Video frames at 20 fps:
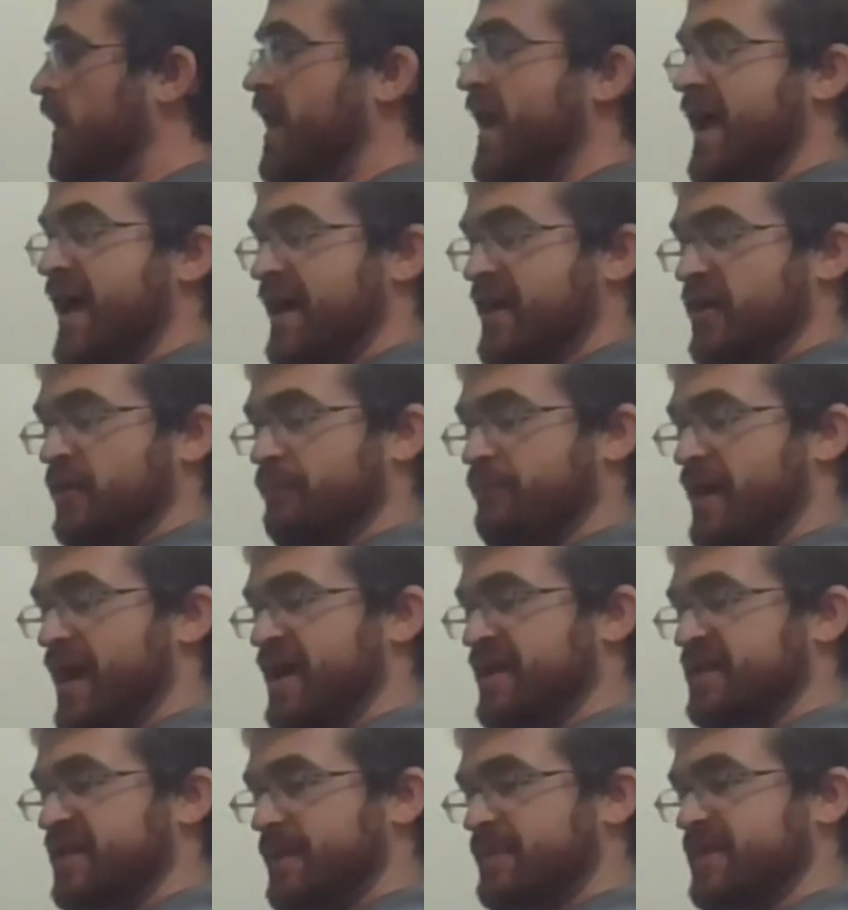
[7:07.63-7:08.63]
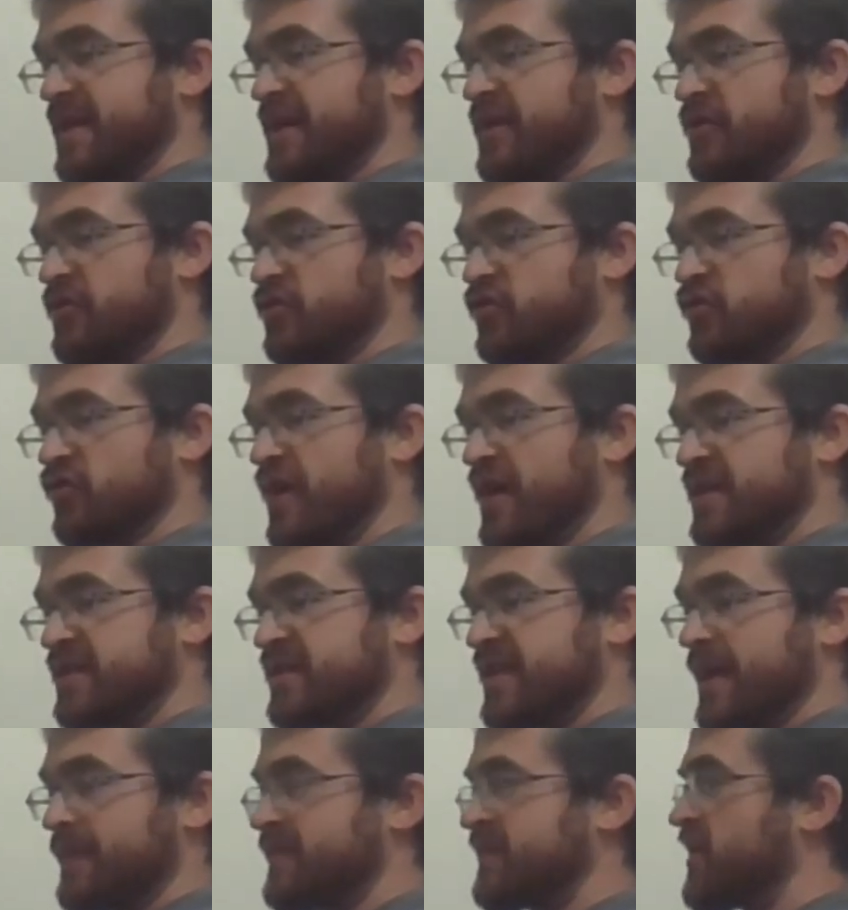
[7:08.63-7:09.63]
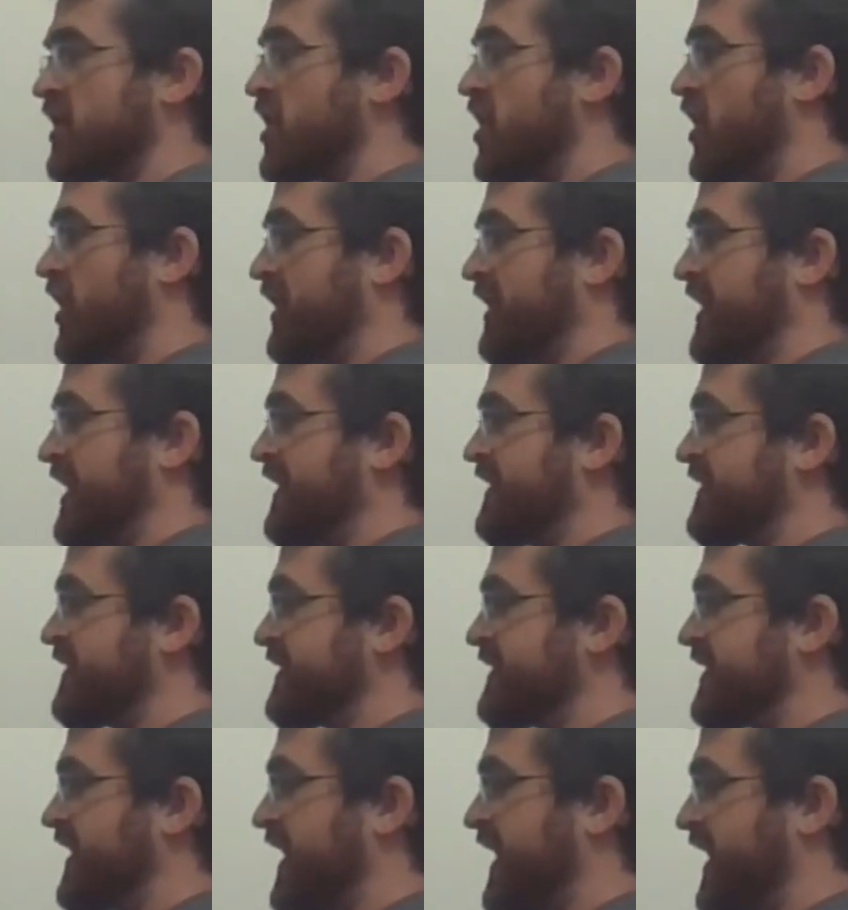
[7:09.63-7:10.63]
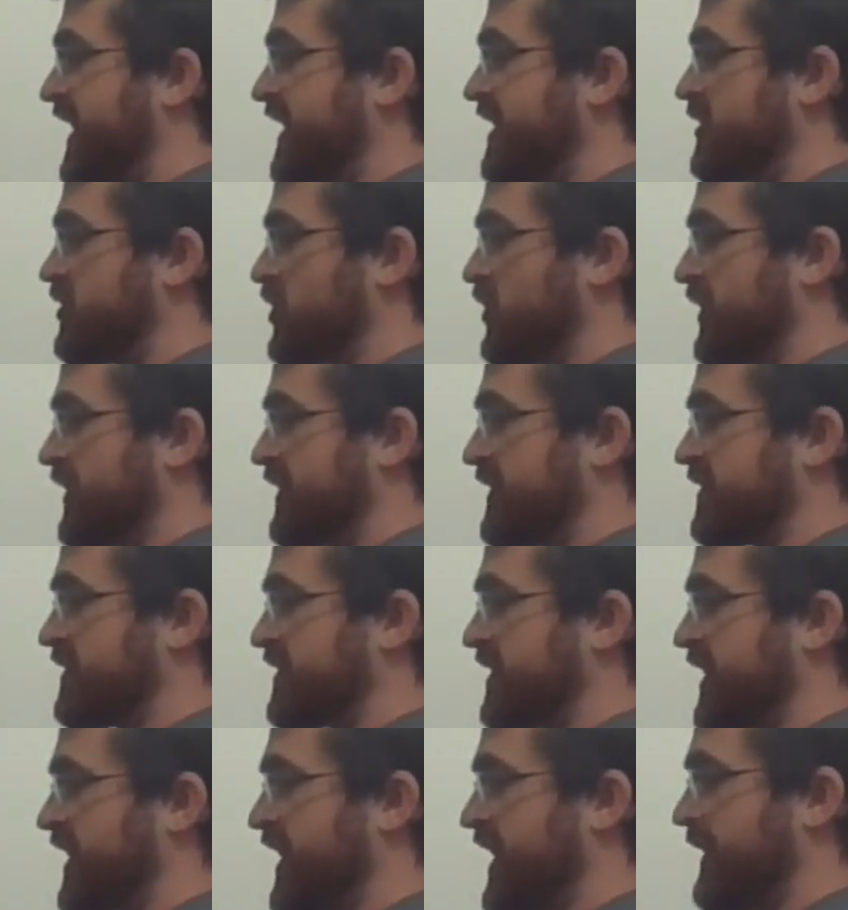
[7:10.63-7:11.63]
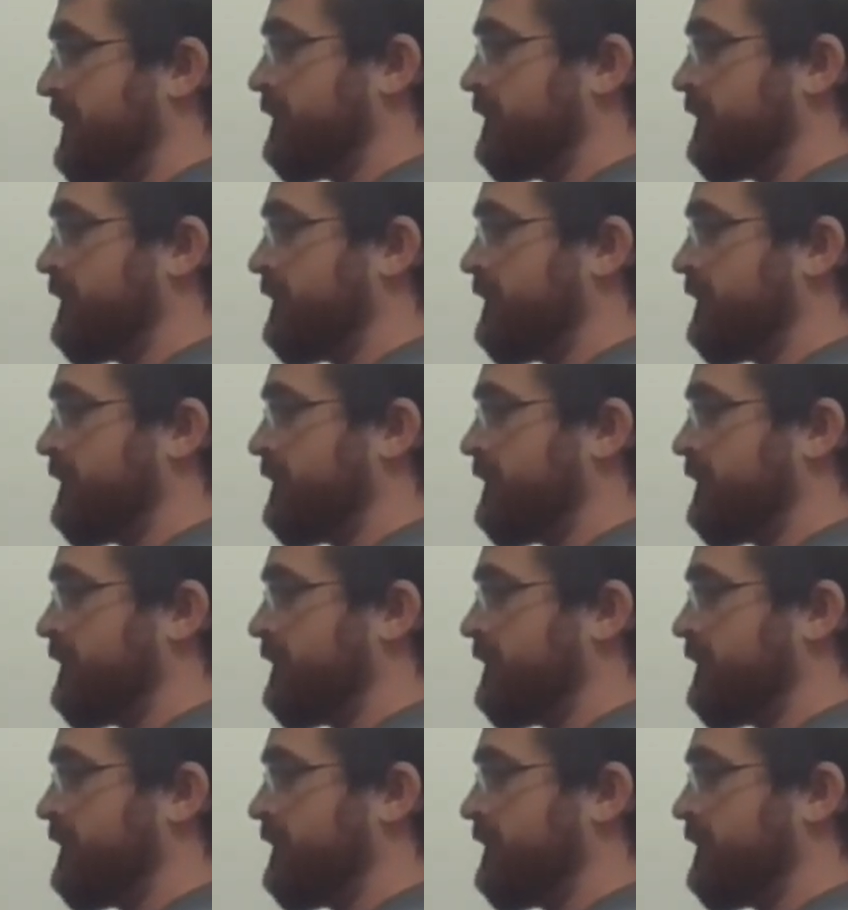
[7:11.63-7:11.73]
And your biceps and your triceps are nice and tight during this time.